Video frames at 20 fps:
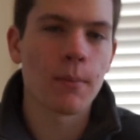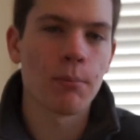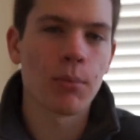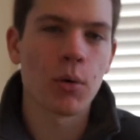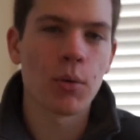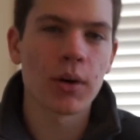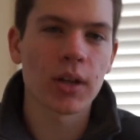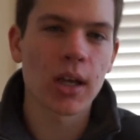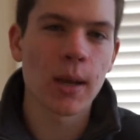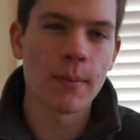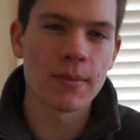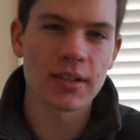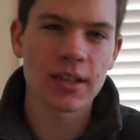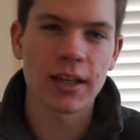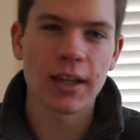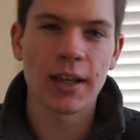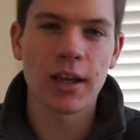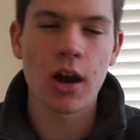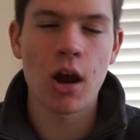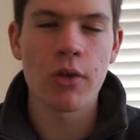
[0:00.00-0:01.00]
But when it comes to
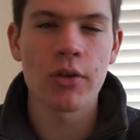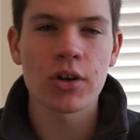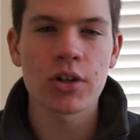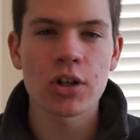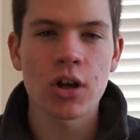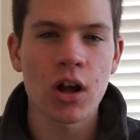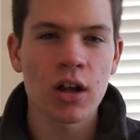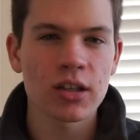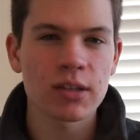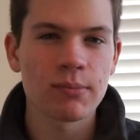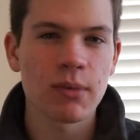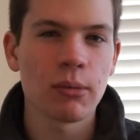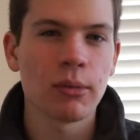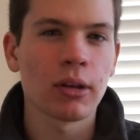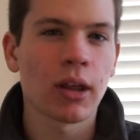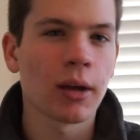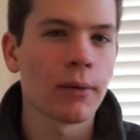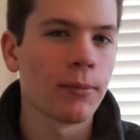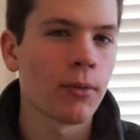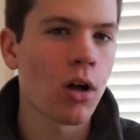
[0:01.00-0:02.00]
getting other shots, maybe
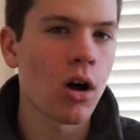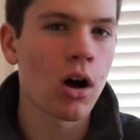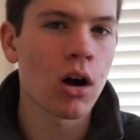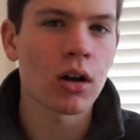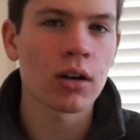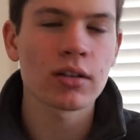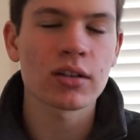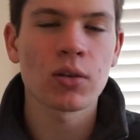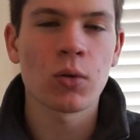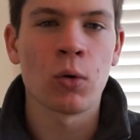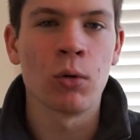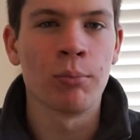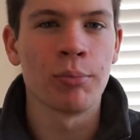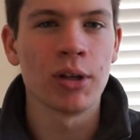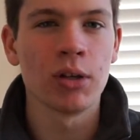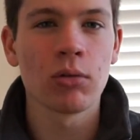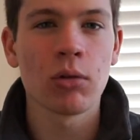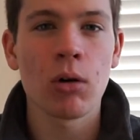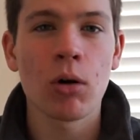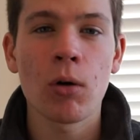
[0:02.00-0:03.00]
like vlogs or
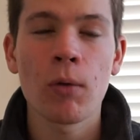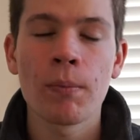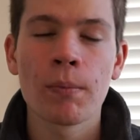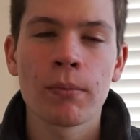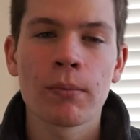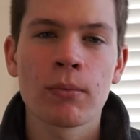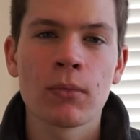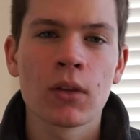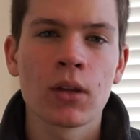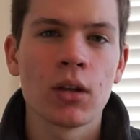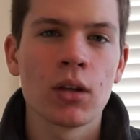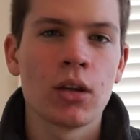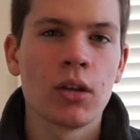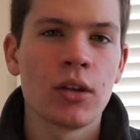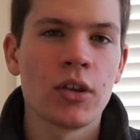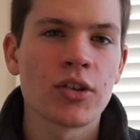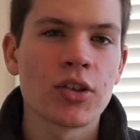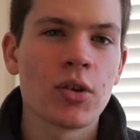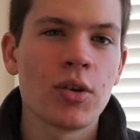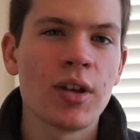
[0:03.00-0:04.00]
B-roll,
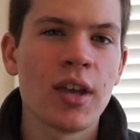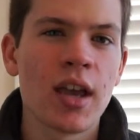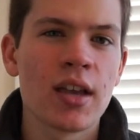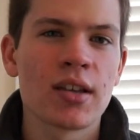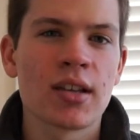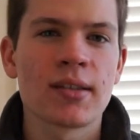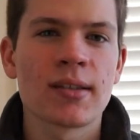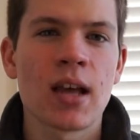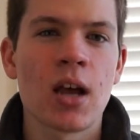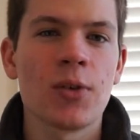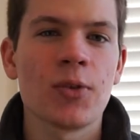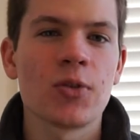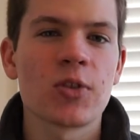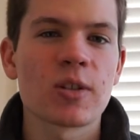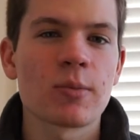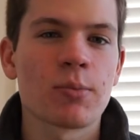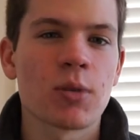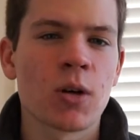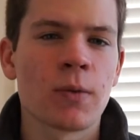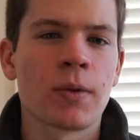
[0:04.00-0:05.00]
the Sony A6000 is
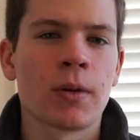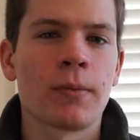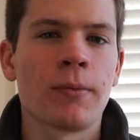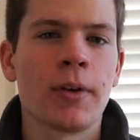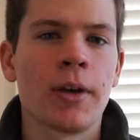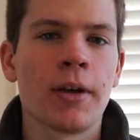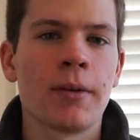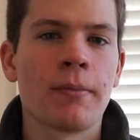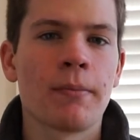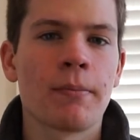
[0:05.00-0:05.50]
a perfect fit.